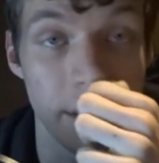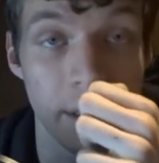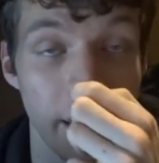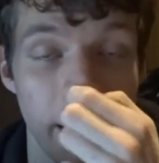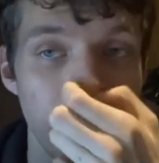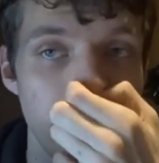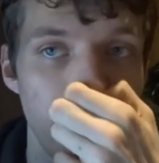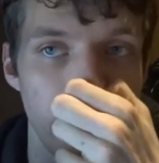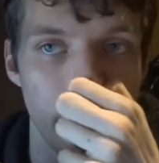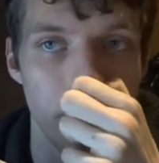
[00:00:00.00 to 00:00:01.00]

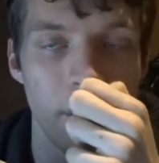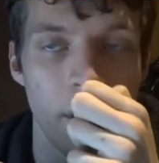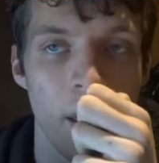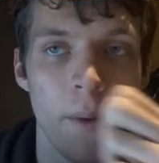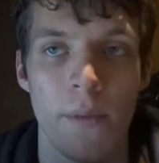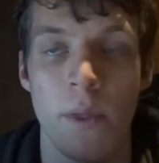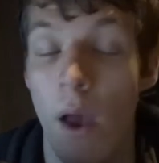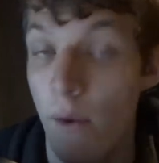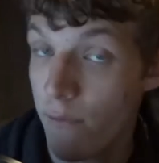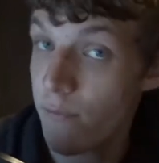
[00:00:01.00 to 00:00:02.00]
He's
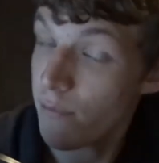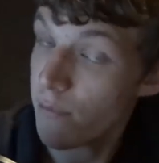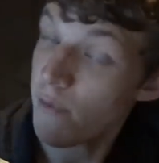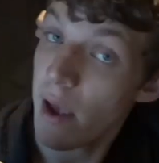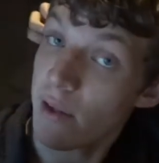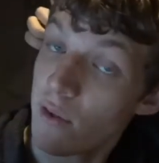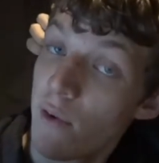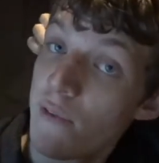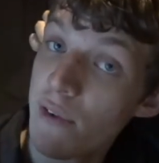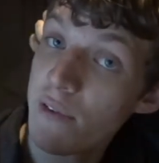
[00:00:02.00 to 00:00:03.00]
got
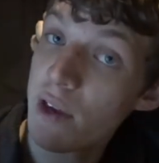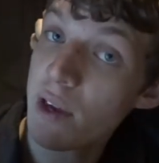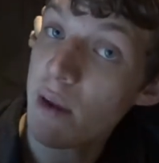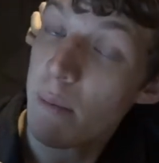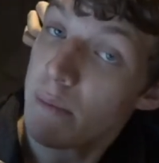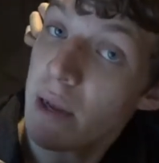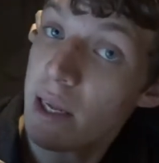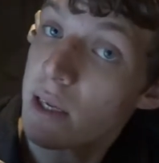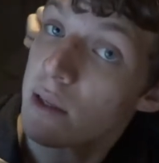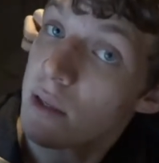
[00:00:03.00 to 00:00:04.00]
15
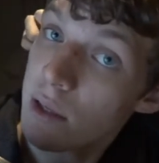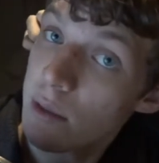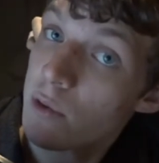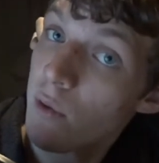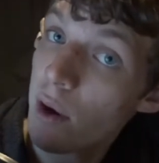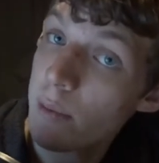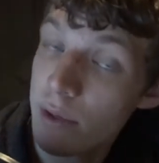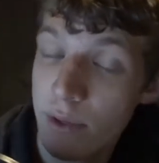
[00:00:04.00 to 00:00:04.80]
million subscribers.